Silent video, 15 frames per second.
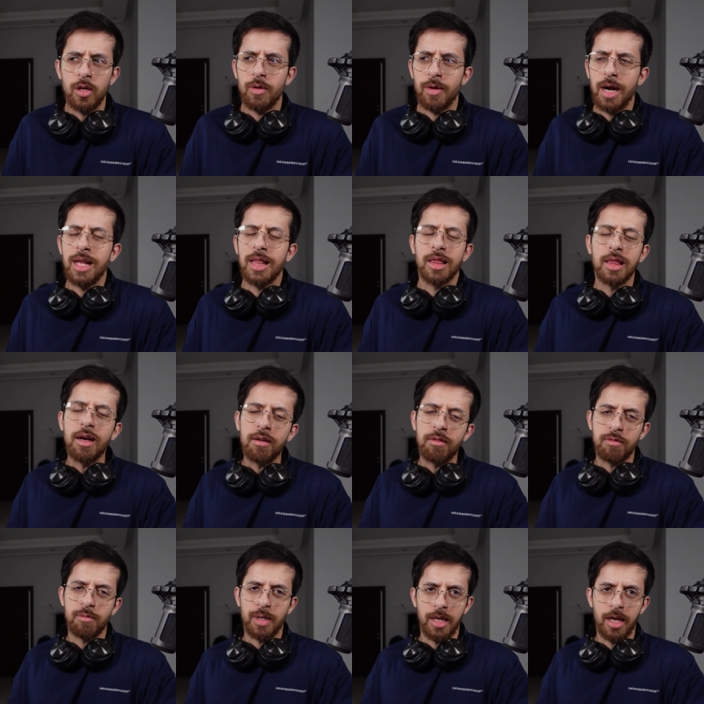No, I
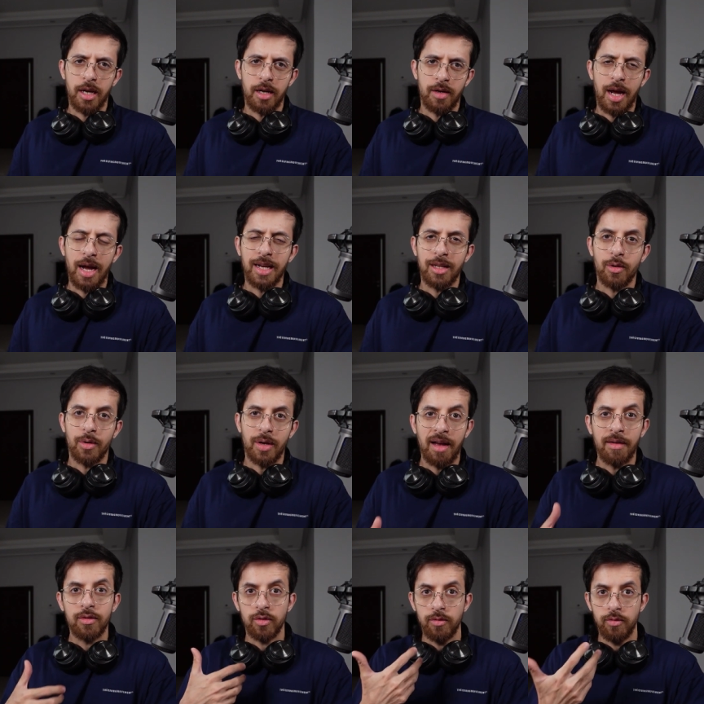love my hair. I you
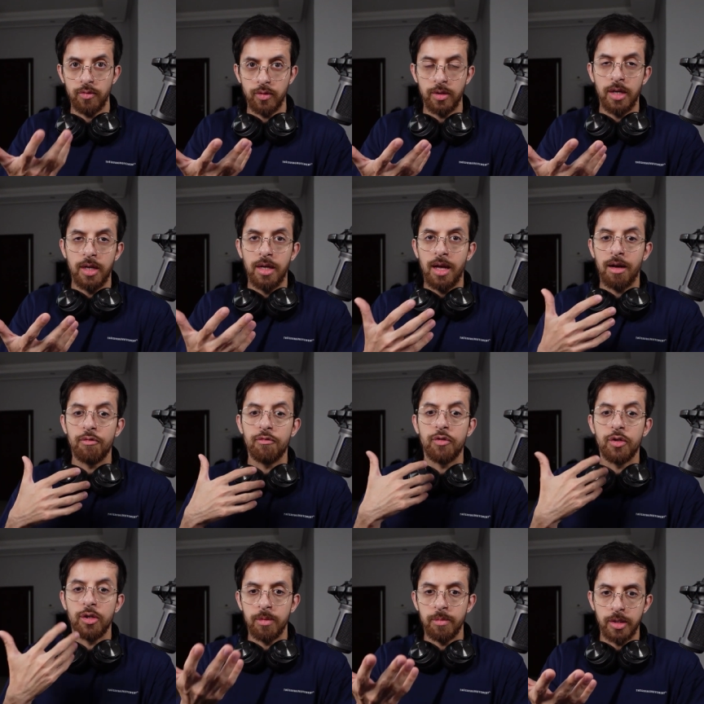have to aff
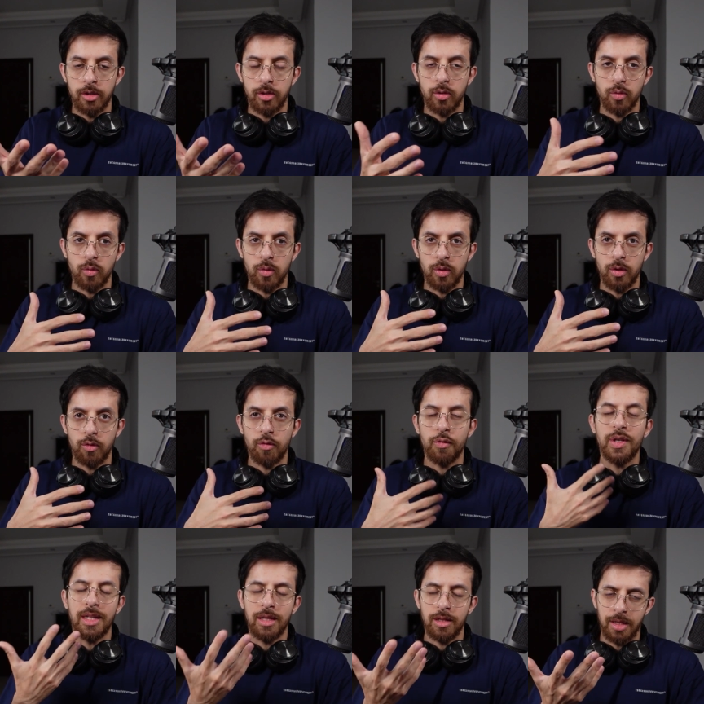affirm it. You you
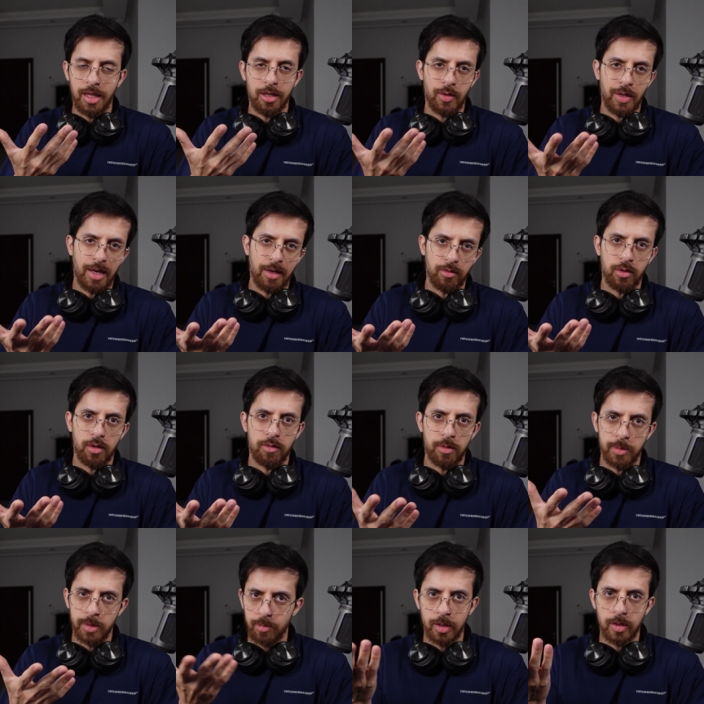feel like you have to
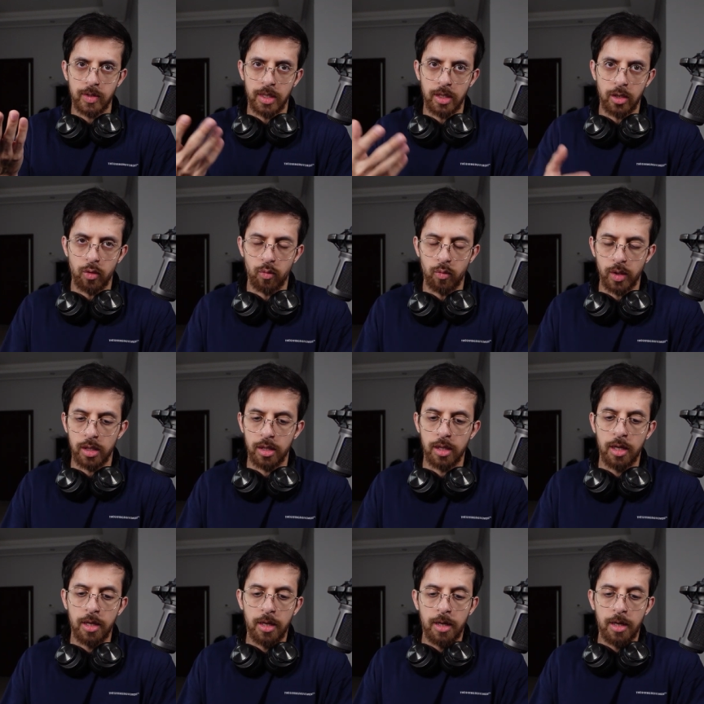affirm it. I'm not saying you will.